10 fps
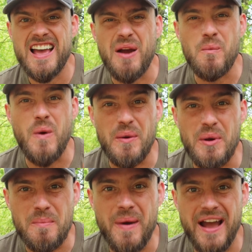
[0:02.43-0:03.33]
and
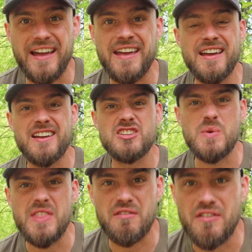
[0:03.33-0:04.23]
welcome back
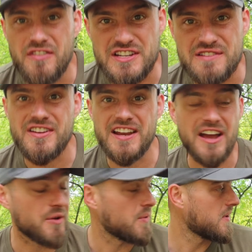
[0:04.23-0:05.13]
to another fishing
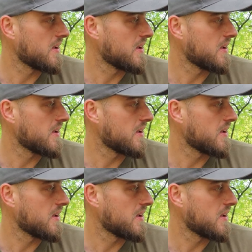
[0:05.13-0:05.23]
video.